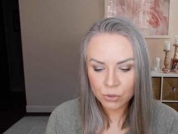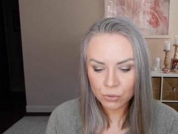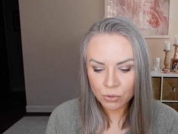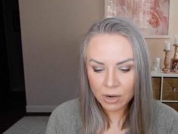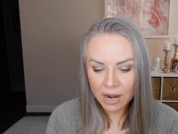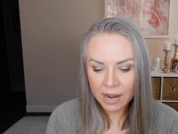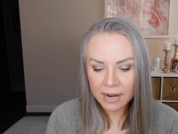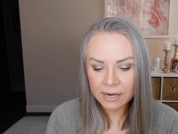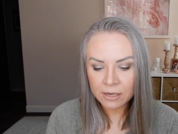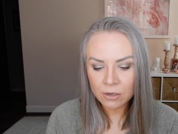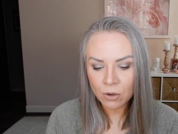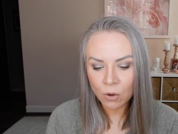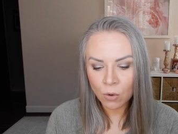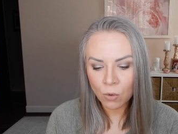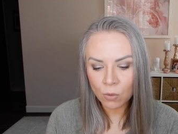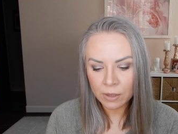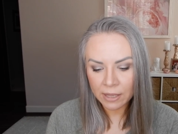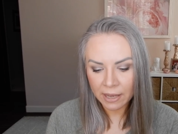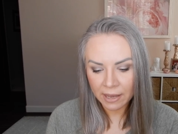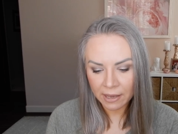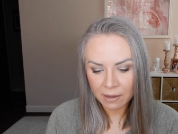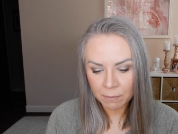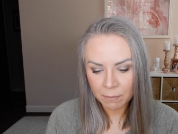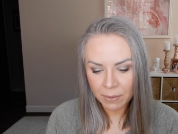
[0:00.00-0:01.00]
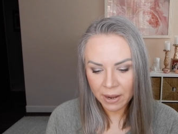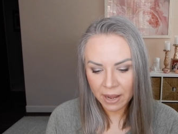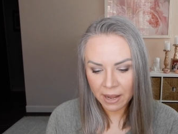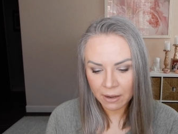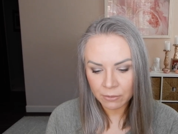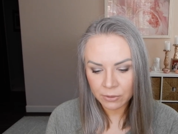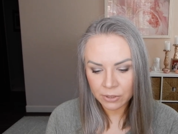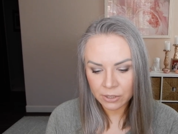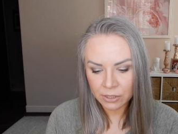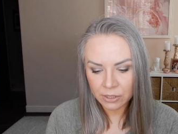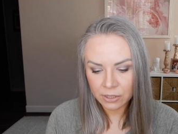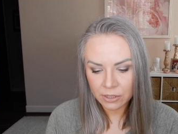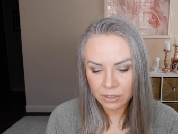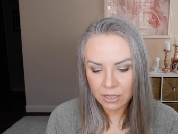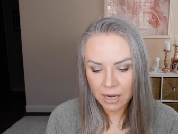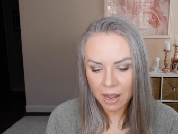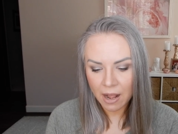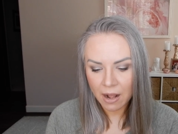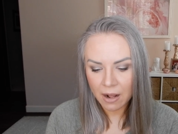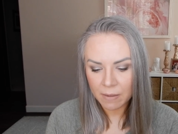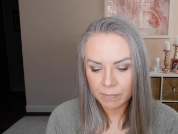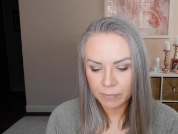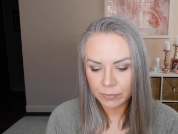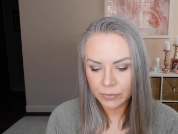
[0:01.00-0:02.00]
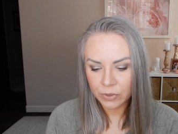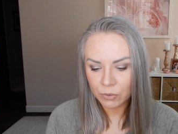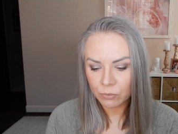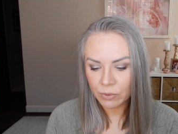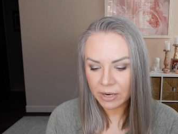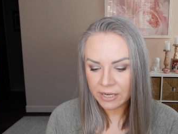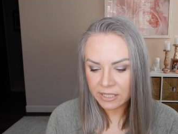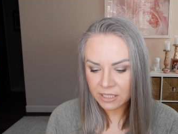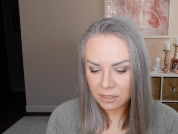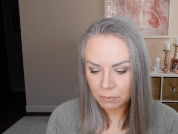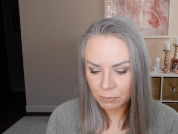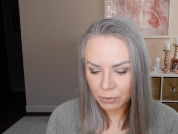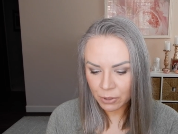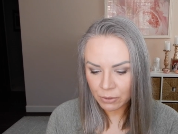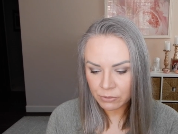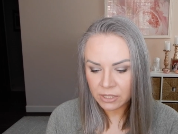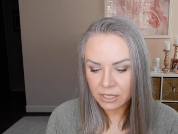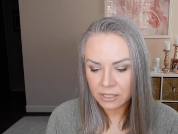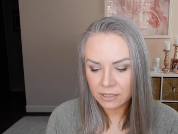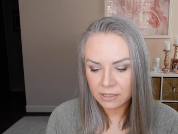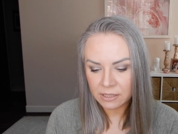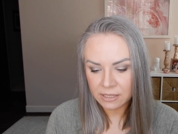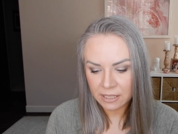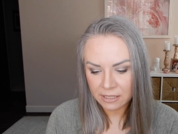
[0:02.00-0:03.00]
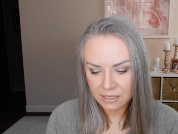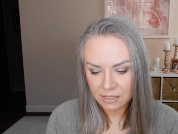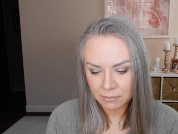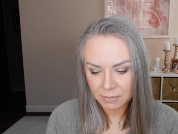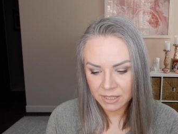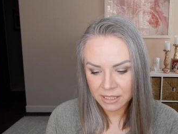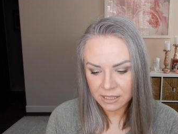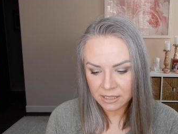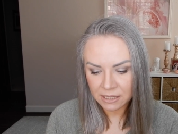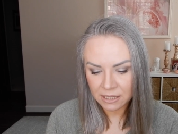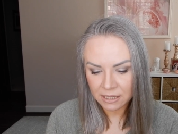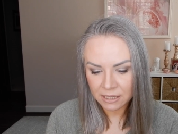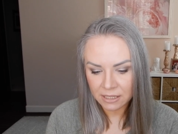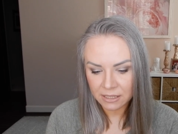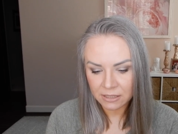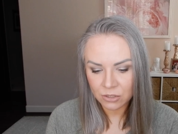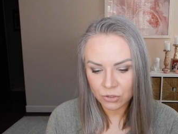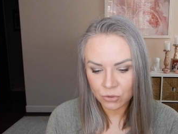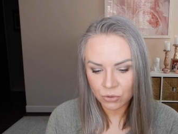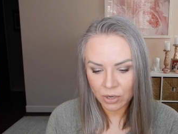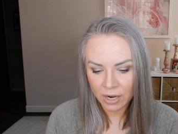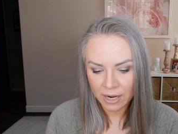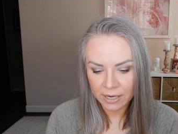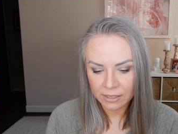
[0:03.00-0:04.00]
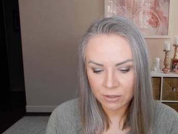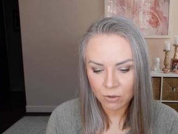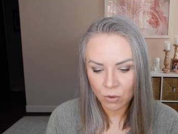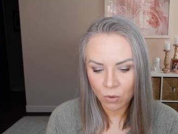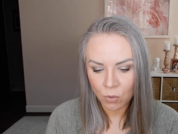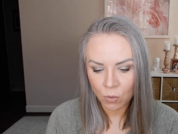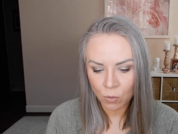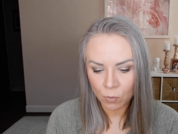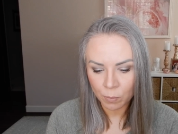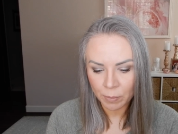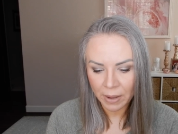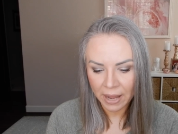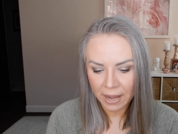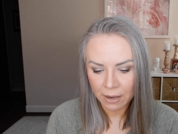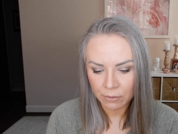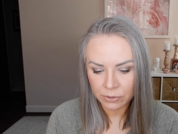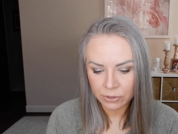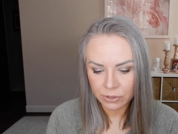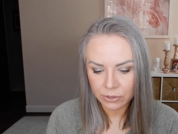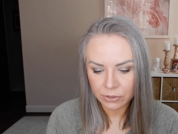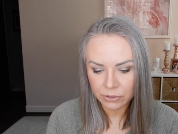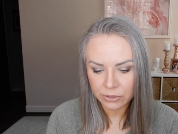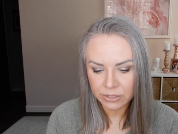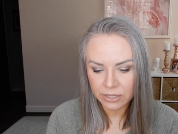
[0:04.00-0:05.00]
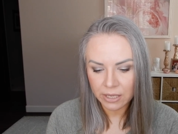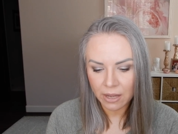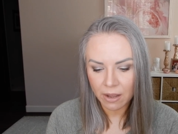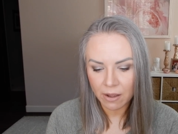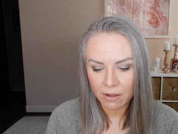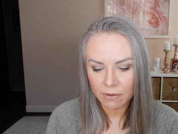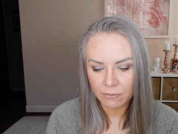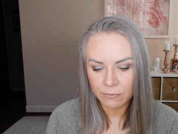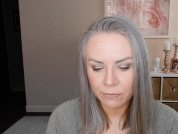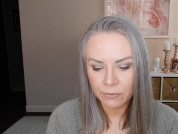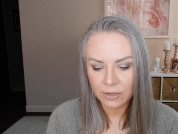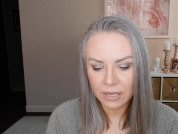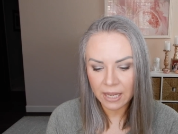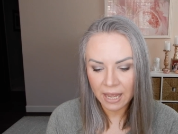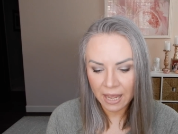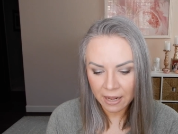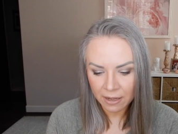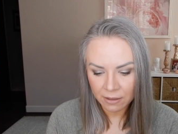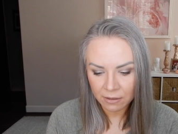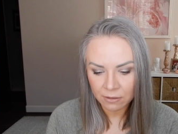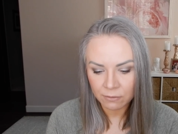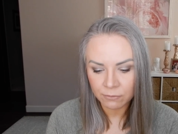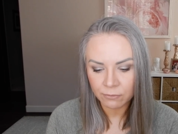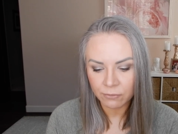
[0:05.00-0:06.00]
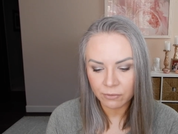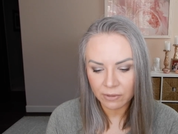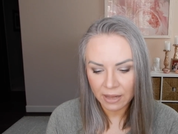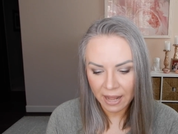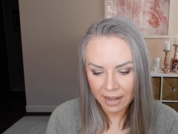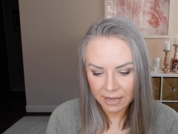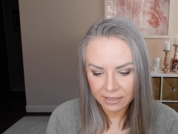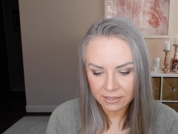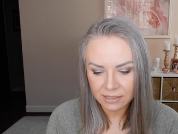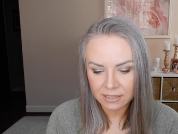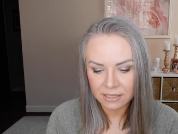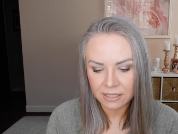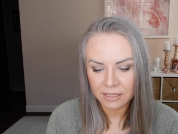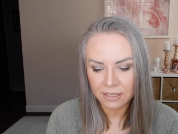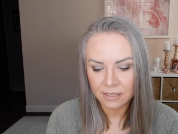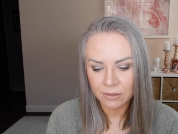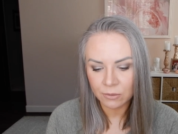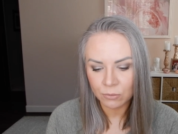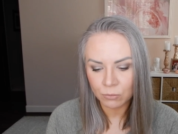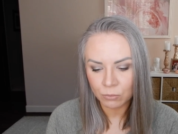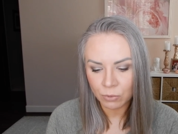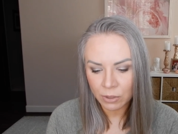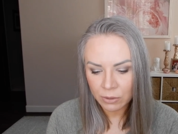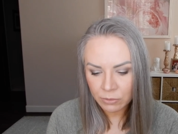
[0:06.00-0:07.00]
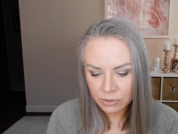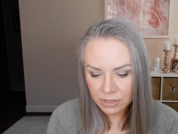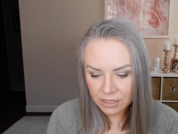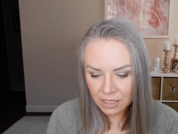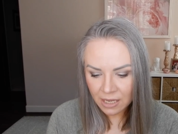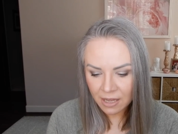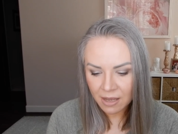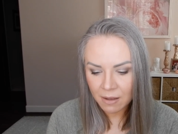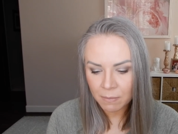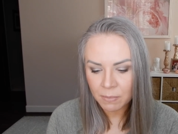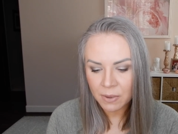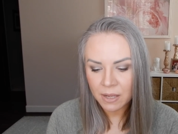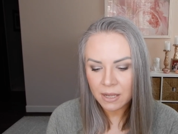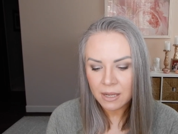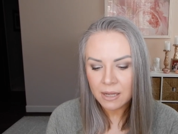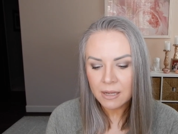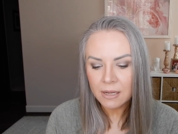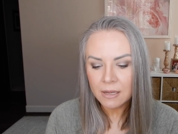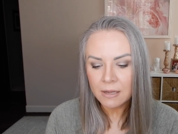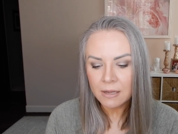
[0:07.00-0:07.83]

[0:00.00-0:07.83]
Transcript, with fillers: dried whole egg powder, um, rice protein, sesame seeds, dried whole powders of kale, flaxseed, rosehip,